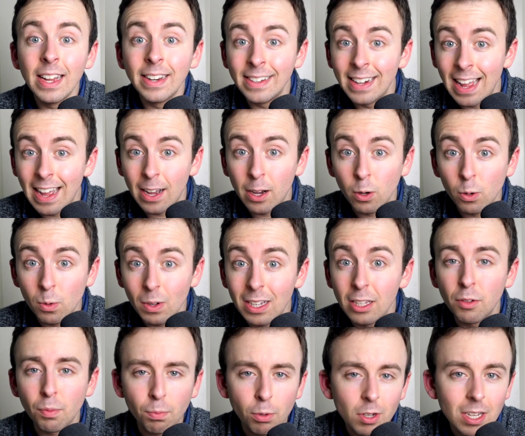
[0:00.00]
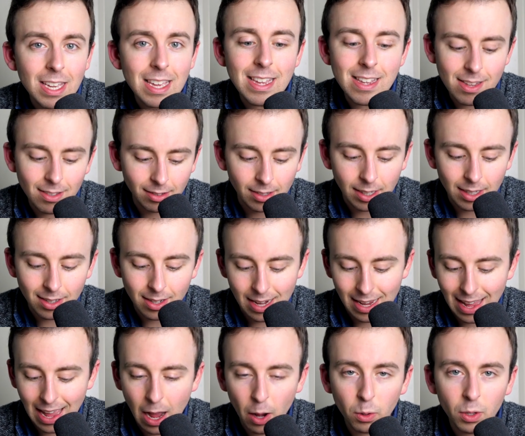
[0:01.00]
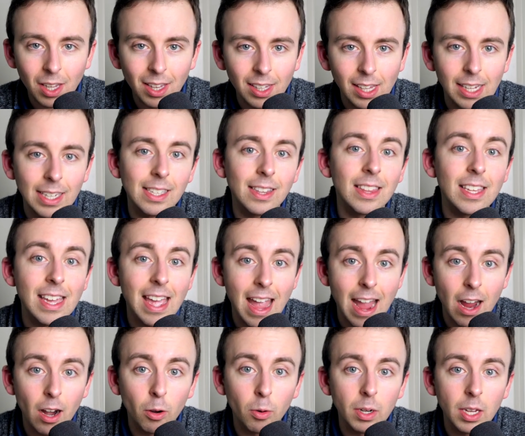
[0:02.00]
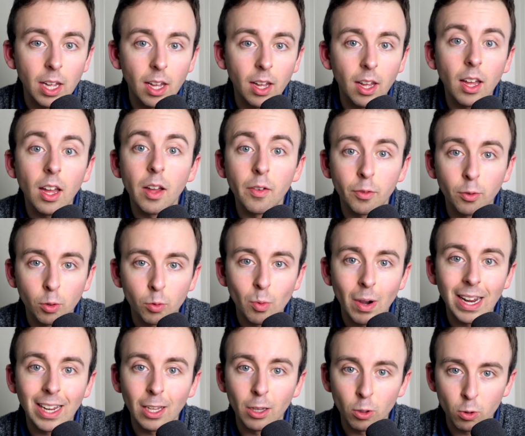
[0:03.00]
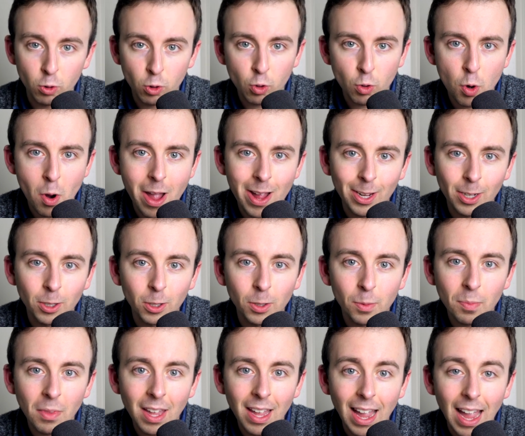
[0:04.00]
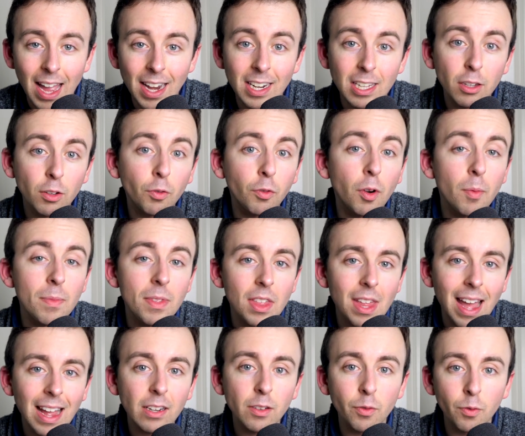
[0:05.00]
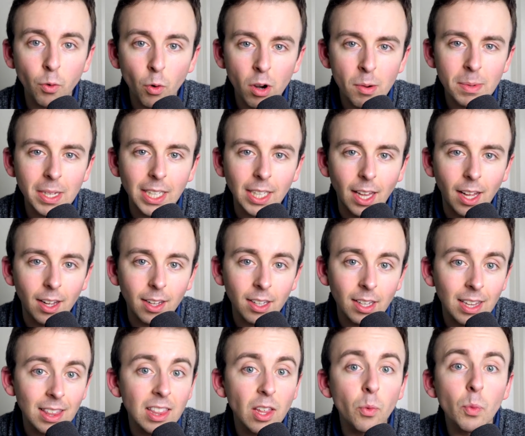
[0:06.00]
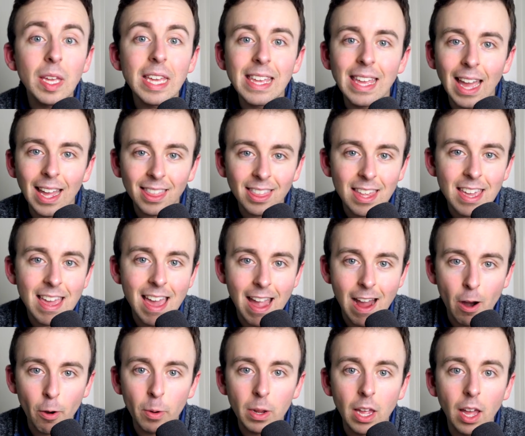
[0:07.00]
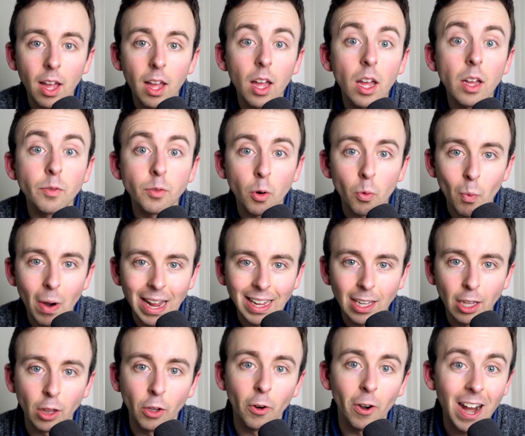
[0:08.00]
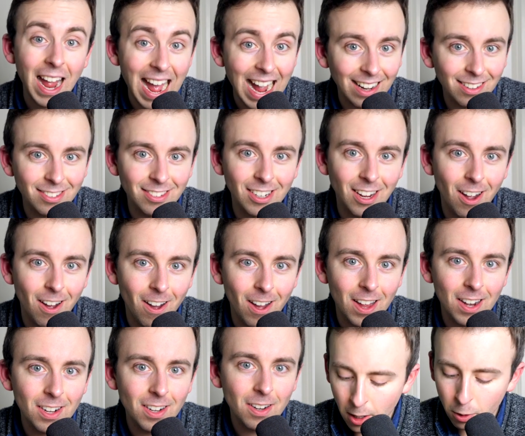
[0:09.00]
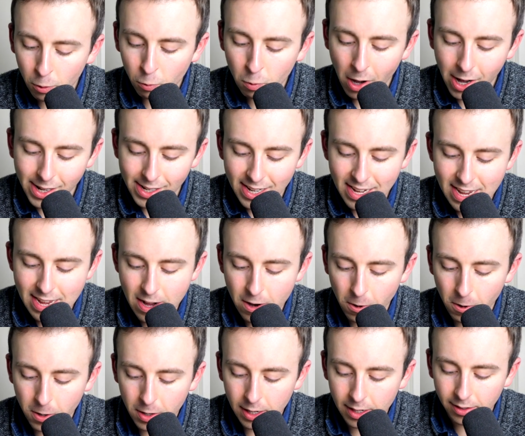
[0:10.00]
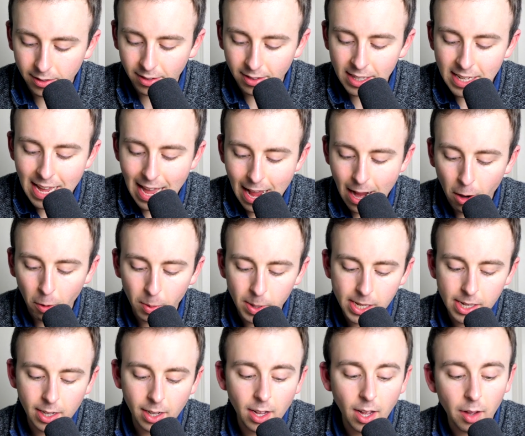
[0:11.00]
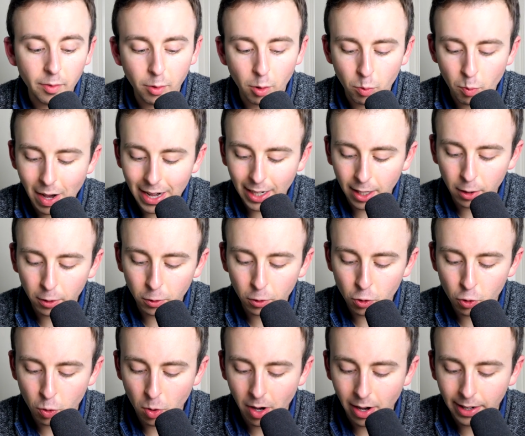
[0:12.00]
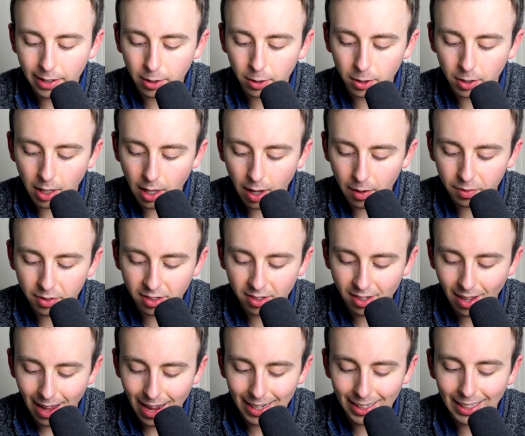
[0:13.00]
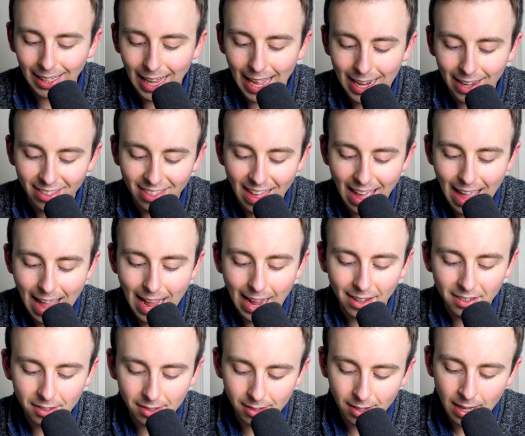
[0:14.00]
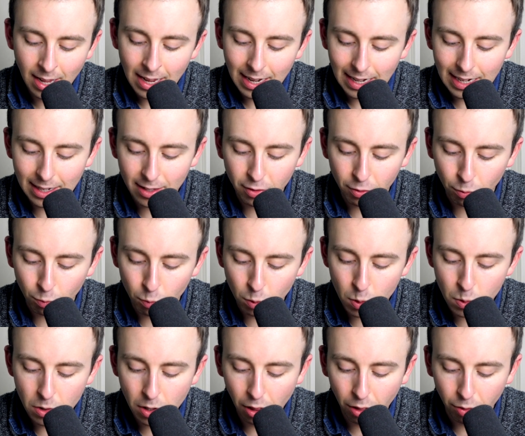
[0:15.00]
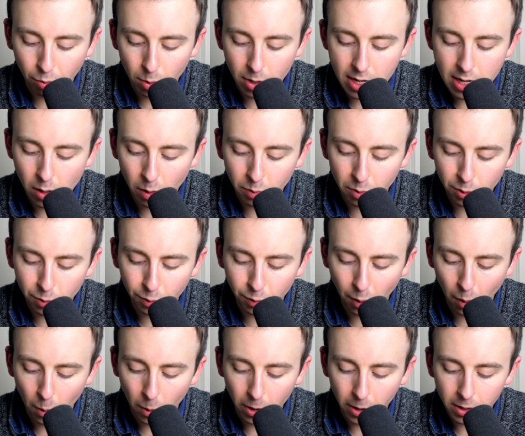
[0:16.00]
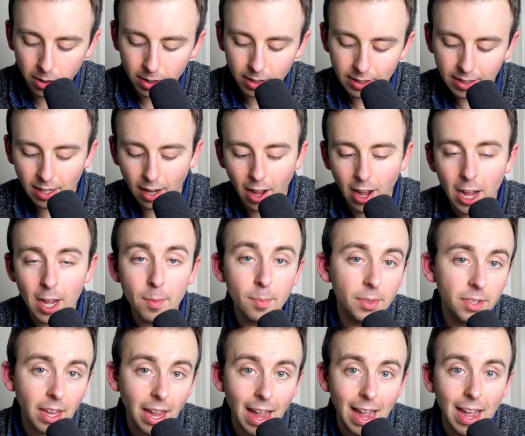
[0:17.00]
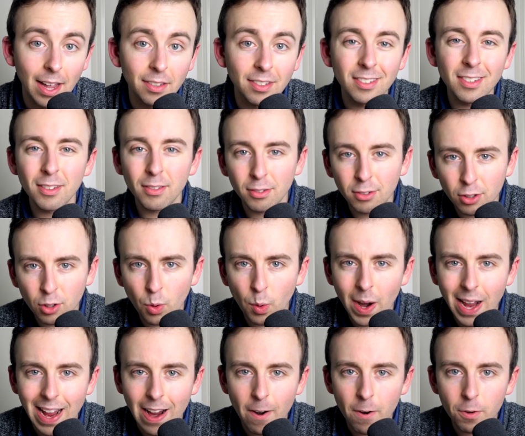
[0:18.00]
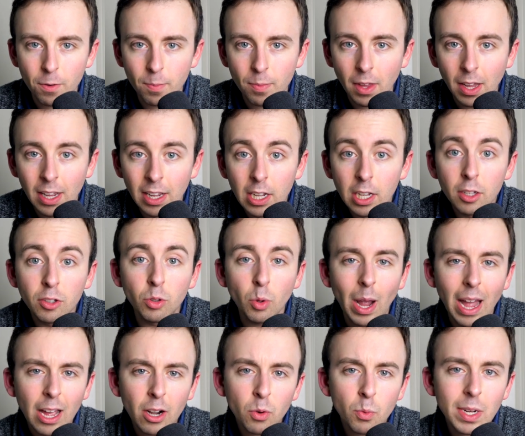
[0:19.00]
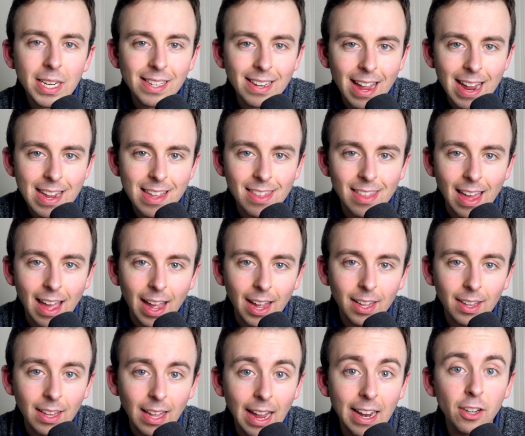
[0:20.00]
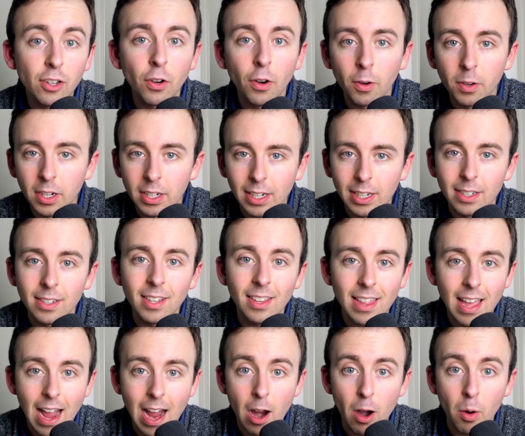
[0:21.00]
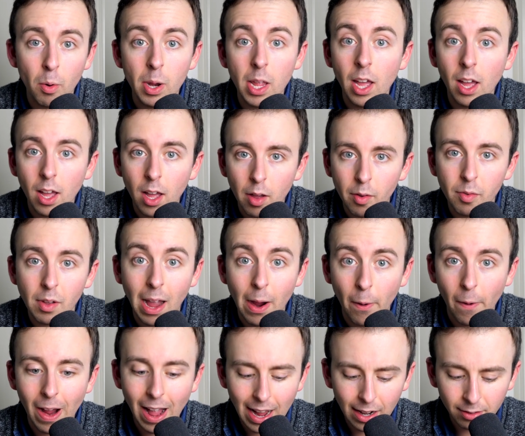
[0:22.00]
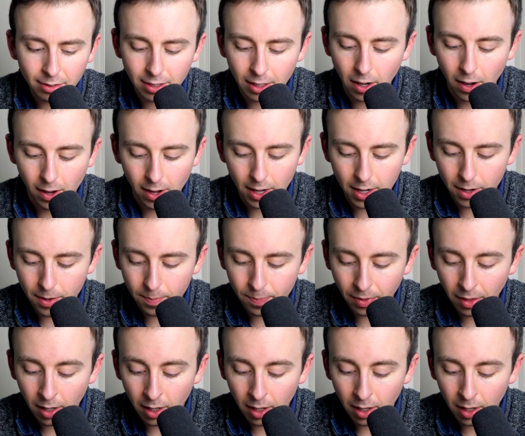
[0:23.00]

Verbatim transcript: Now, it's pretty easy to calculate the area of a regular triangle, and it's from that formula that we get the area of a regular hexagon. Right here is the area of a regular triangle of side length s. It's root 3 over 4 times s squared. So how do we take that and turn it into the area of our hexagon?